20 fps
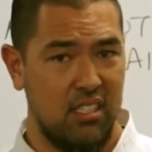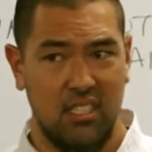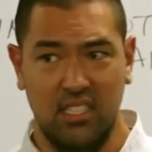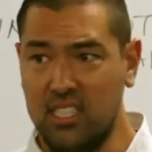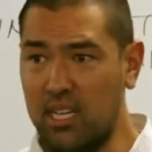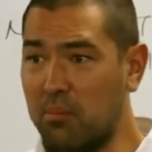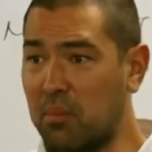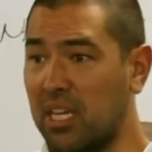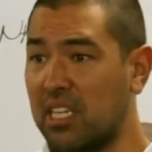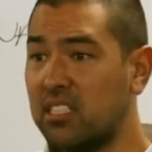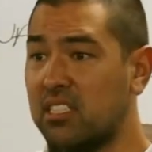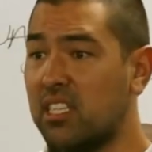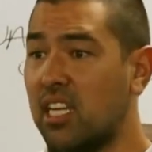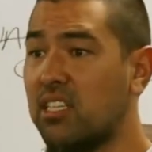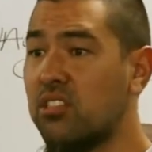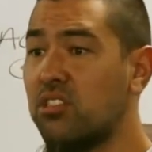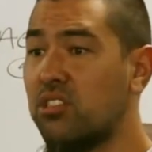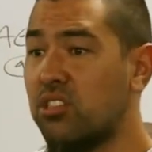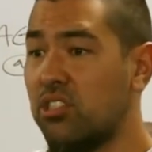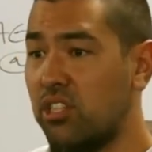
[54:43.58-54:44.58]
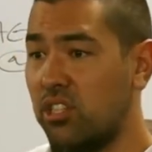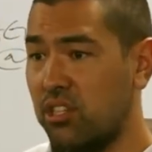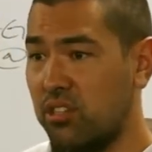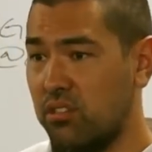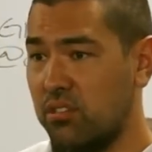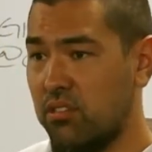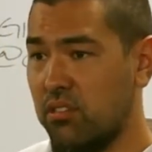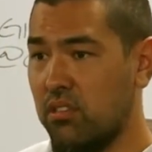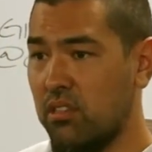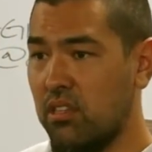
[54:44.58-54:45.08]
Does that make sense to
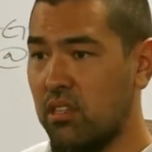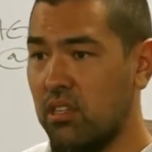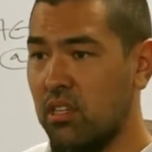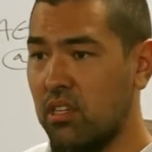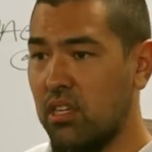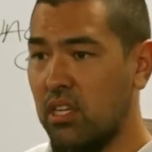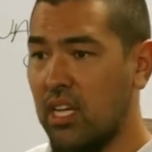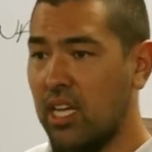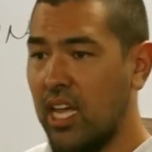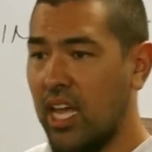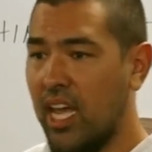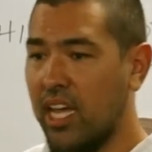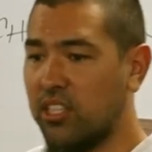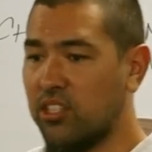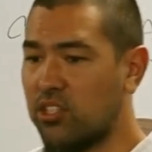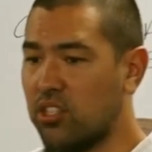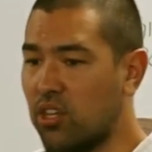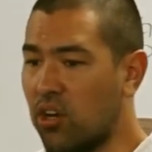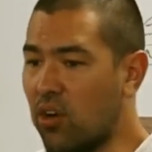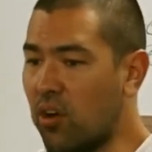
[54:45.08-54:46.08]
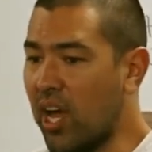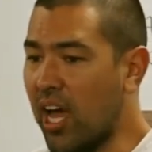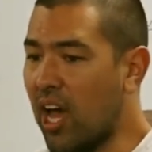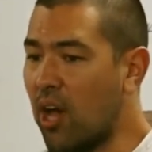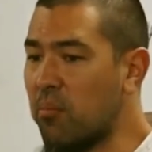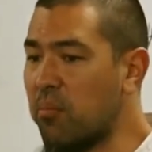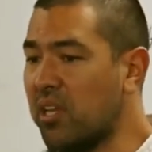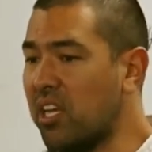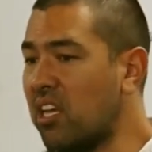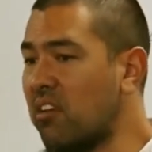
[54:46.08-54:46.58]
you? And so
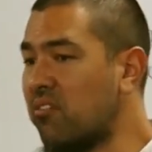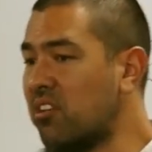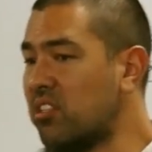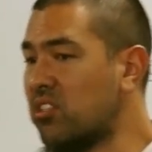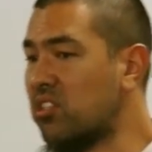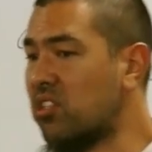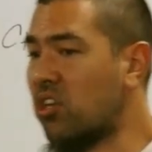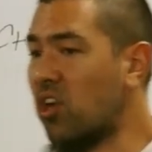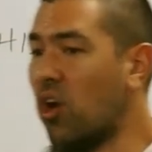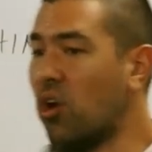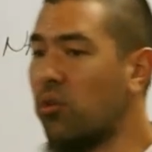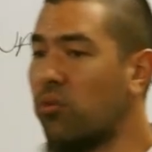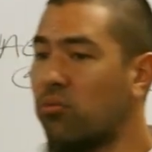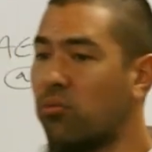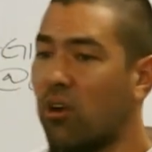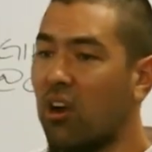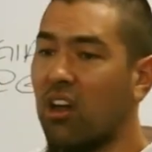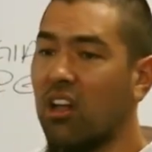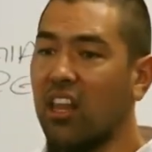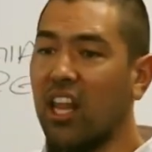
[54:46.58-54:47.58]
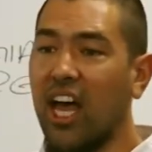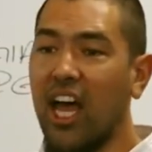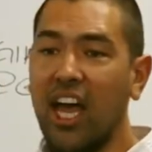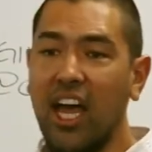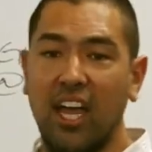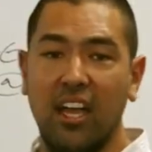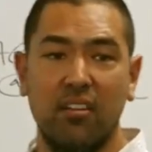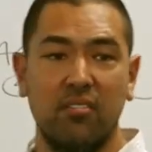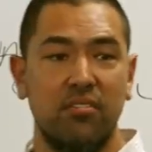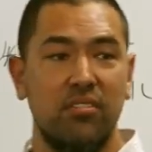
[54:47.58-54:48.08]
how many of us go through our
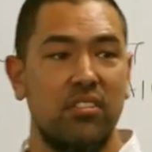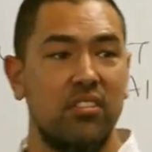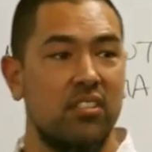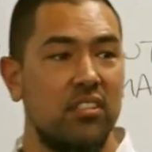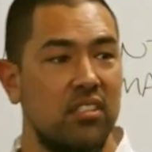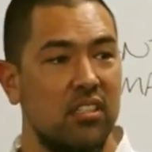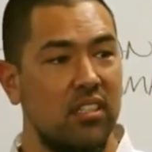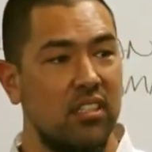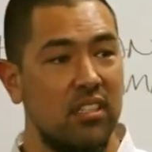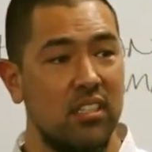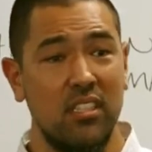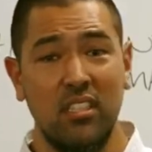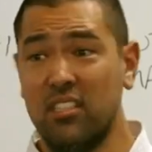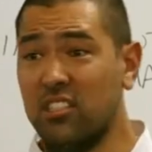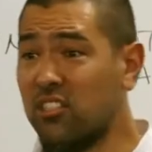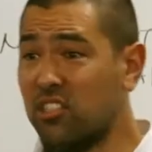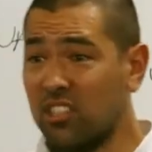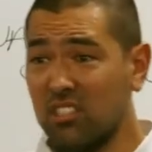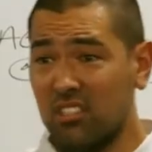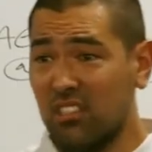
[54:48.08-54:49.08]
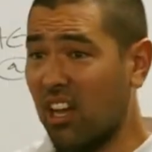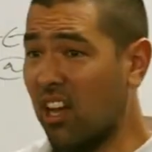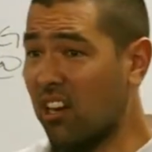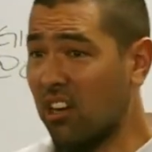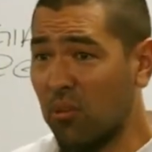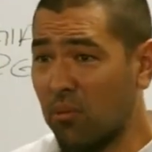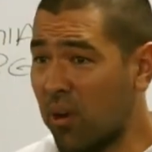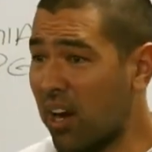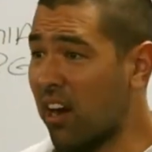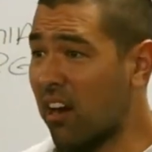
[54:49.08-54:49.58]
lives just
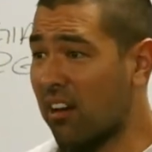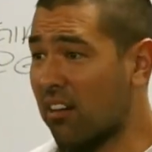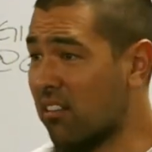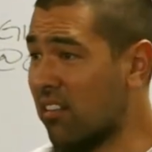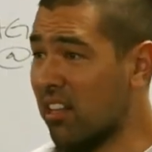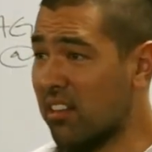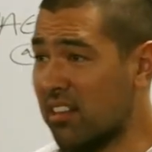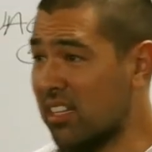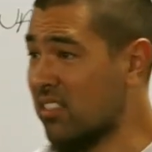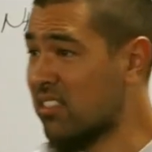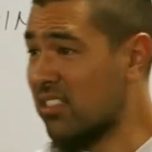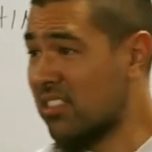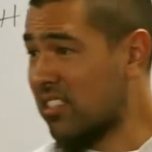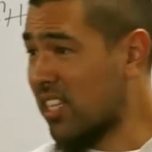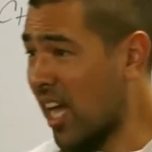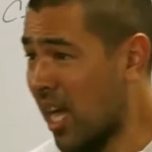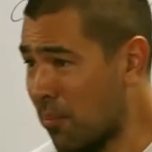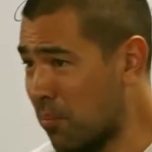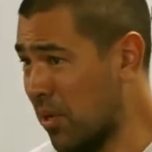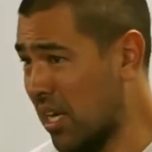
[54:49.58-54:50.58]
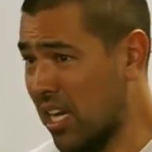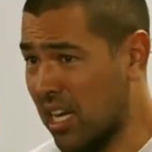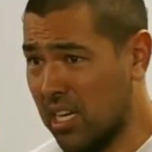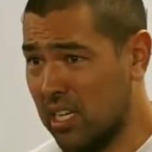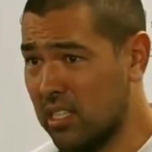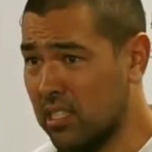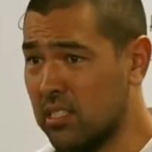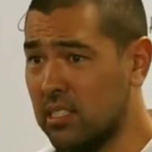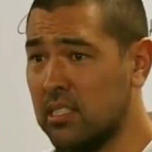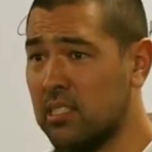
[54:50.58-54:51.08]
unaware that this is
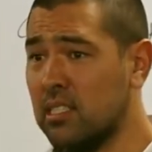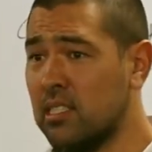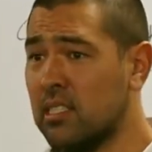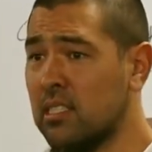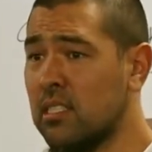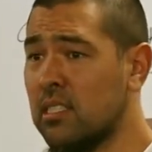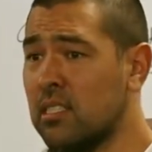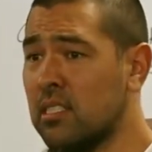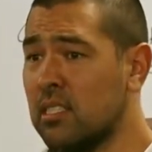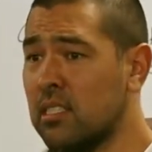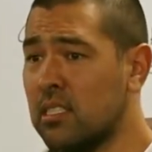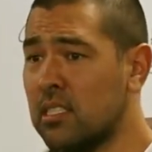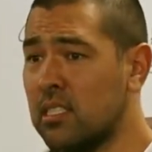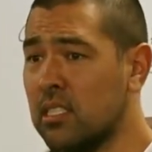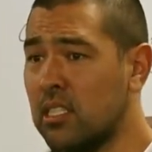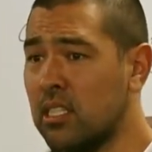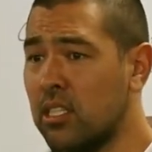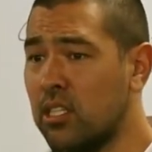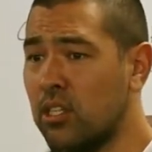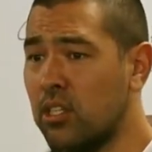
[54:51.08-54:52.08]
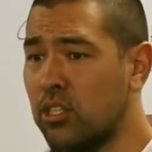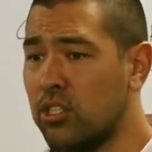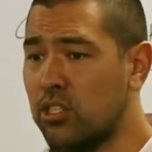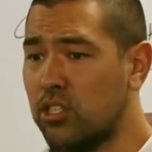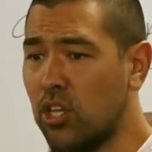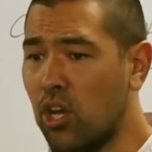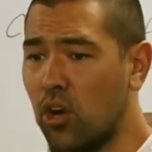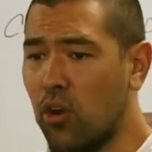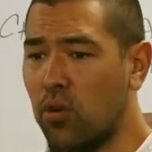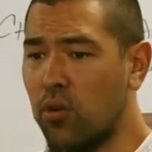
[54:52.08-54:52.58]
happening?
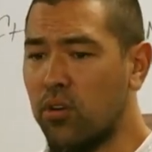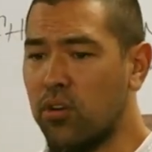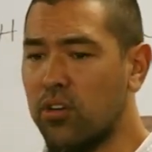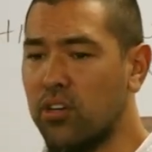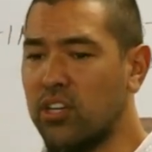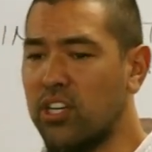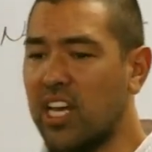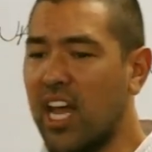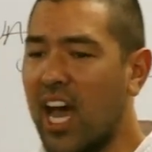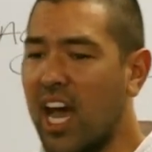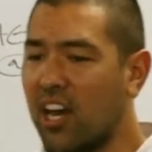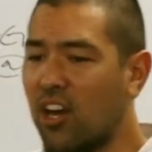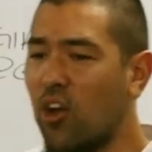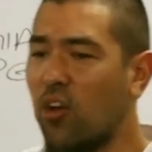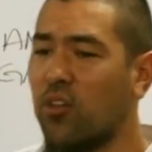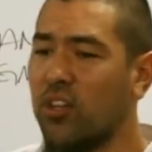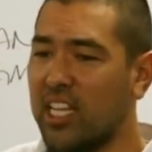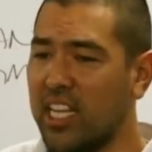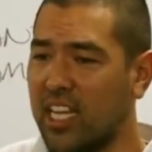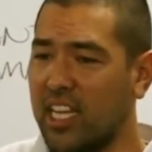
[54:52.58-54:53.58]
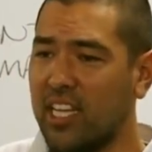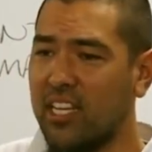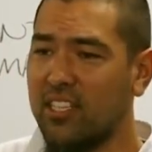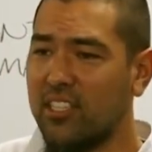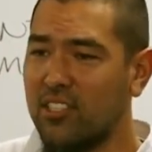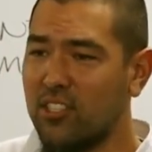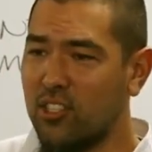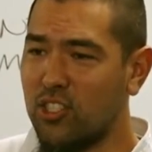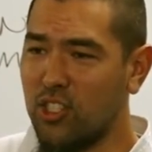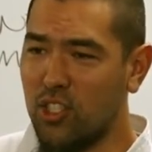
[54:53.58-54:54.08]
So not only
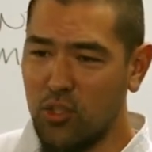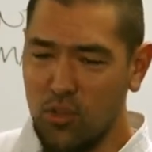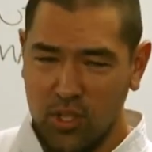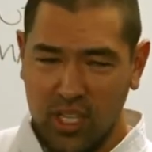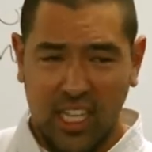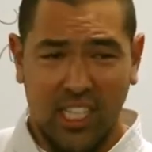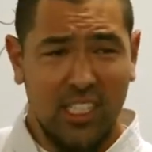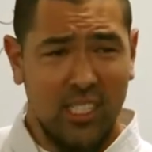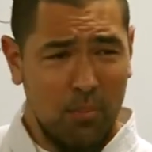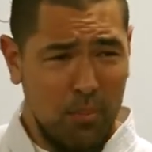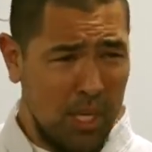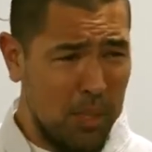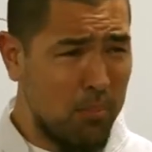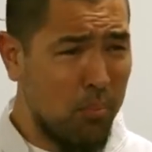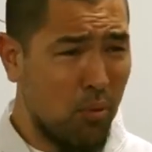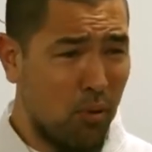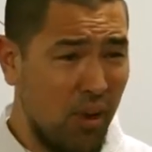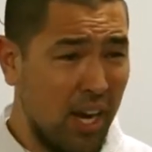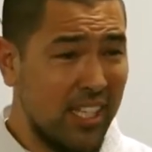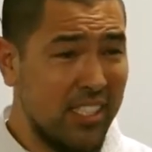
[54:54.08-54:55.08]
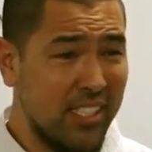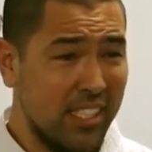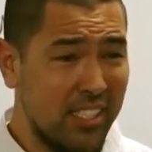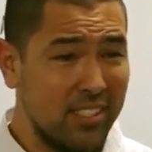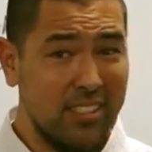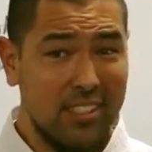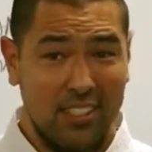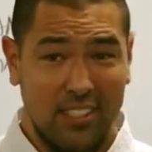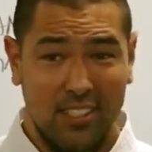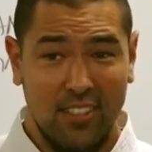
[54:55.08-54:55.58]
do you get to be
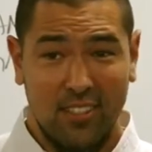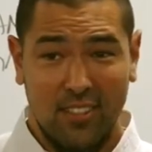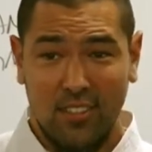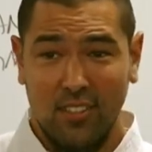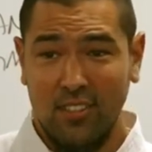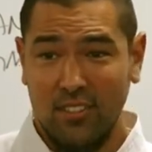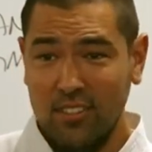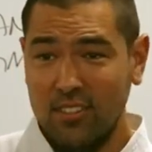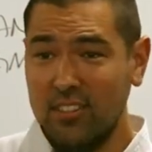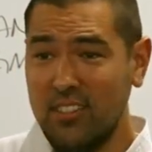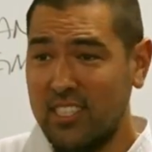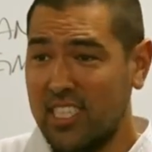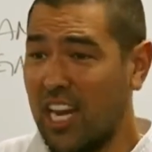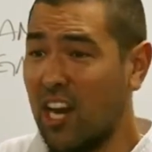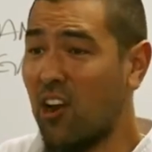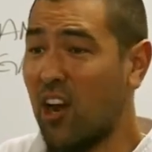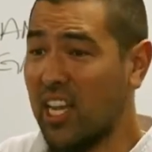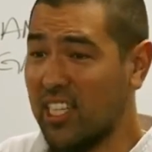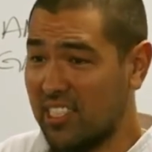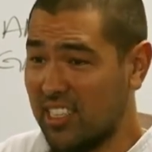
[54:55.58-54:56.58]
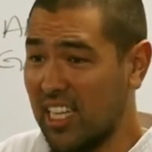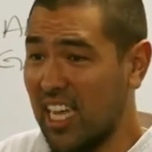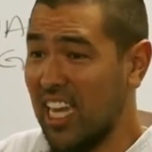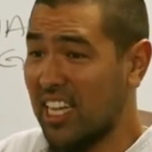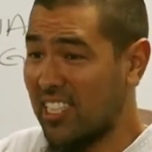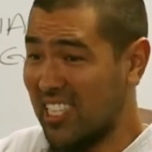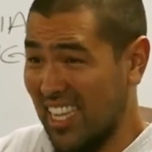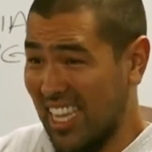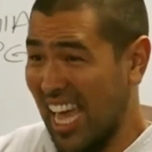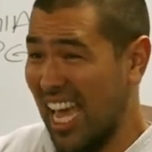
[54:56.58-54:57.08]
present, dare I
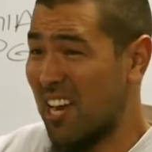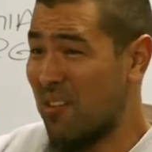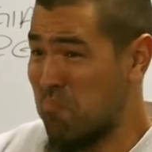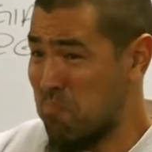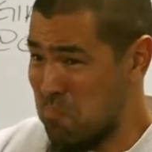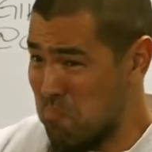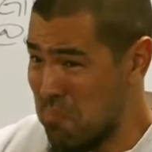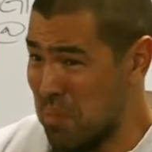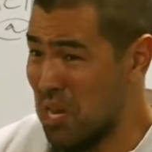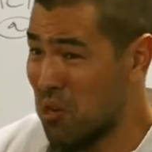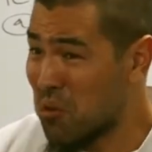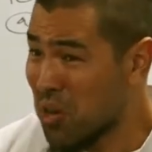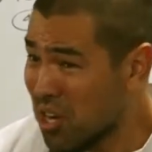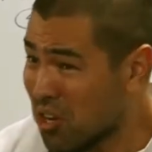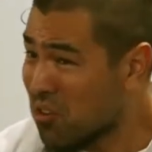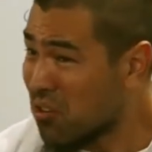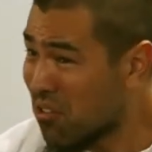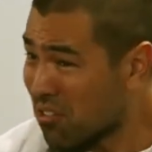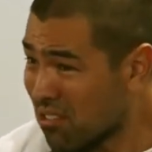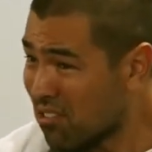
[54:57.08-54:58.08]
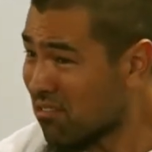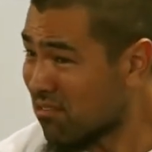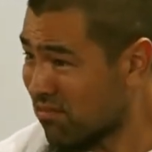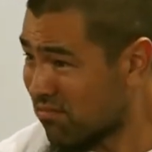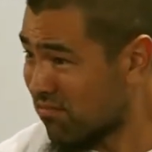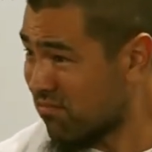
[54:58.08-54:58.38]
say, to that miracle,